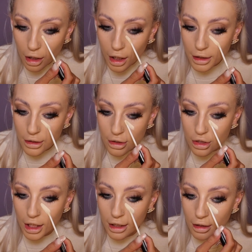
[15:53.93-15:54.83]
I use the
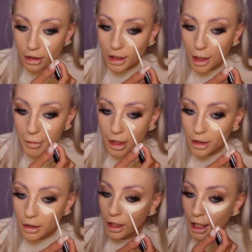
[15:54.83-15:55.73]
shade
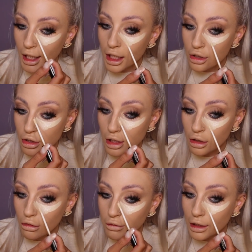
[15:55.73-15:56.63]
Lemon, and I actually
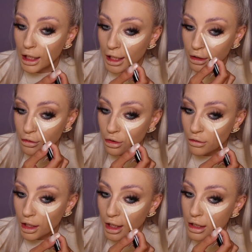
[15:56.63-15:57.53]
love light
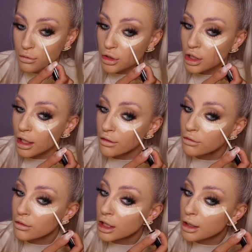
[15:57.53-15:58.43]
under eyes, which I
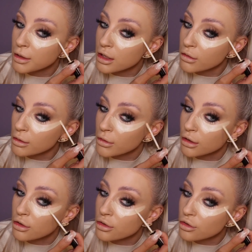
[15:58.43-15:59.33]
haven't really been doing
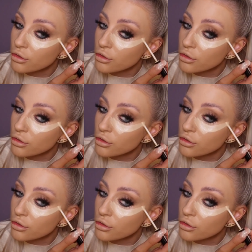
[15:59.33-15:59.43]
much